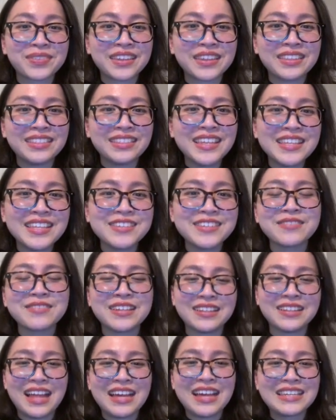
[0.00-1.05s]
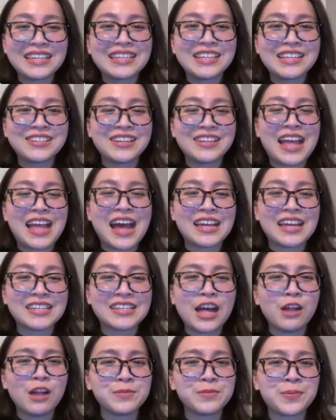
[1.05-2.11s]
this realization has
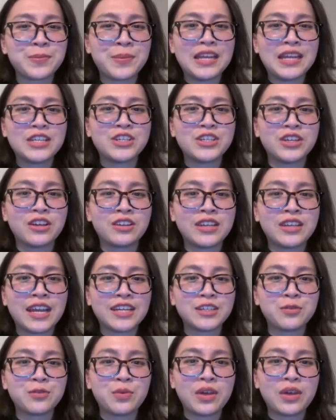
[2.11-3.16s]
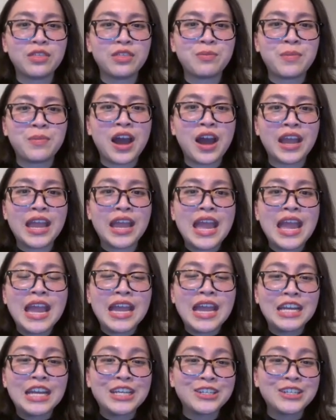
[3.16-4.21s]
helped me to connect with my
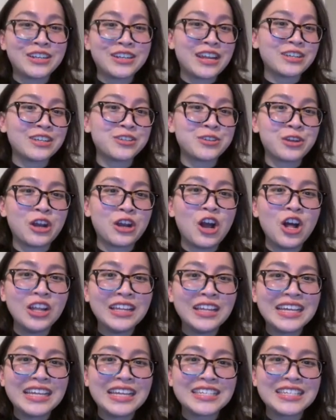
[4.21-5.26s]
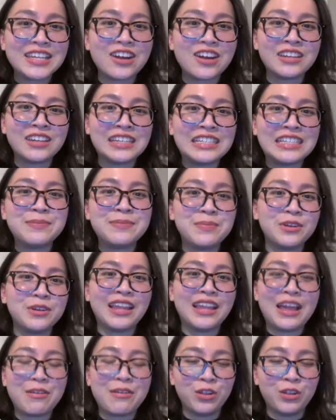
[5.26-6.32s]
international colleagues on a deeper
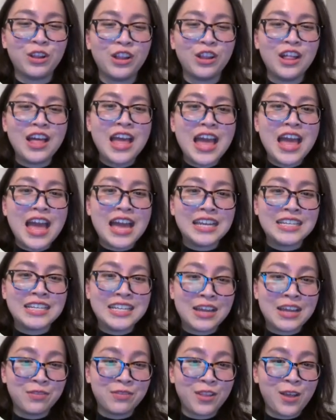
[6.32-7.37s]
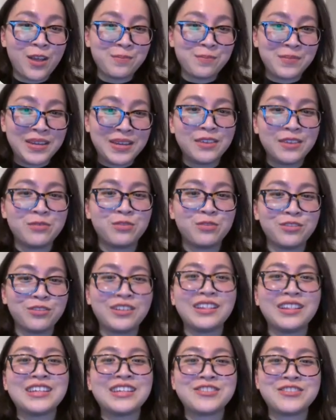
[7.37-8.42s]
level and develop meaningful
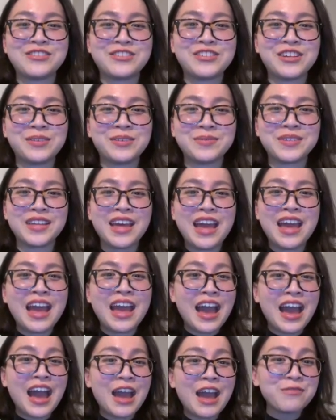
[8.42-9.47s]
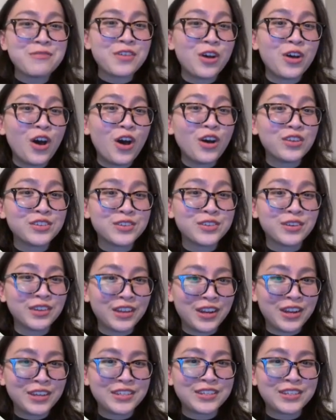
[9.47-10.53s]
relationships. I've also
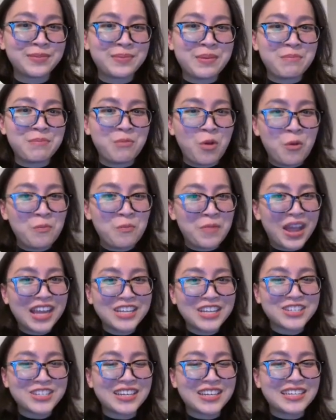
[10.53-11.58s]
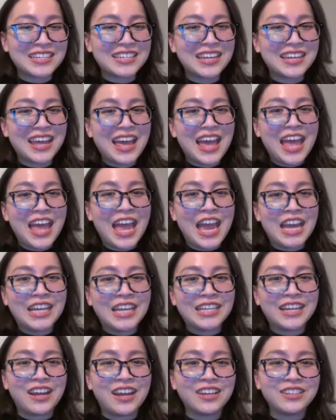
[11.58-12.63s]
learned to be more patient
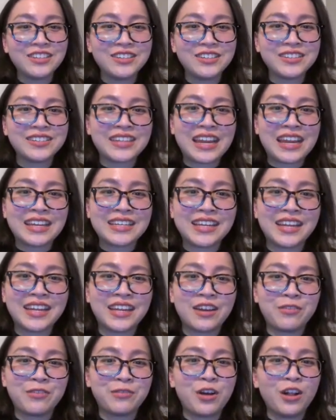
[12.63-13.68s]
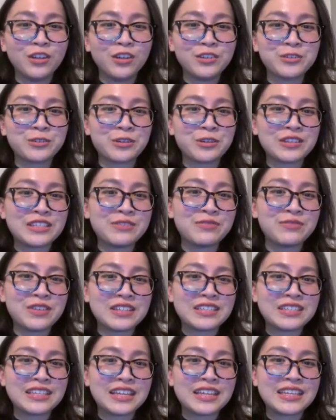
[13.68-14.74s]
and understanding of cultural
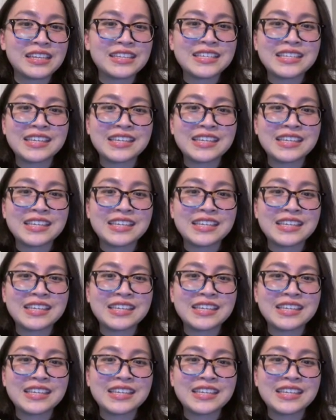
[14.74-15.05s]
differences.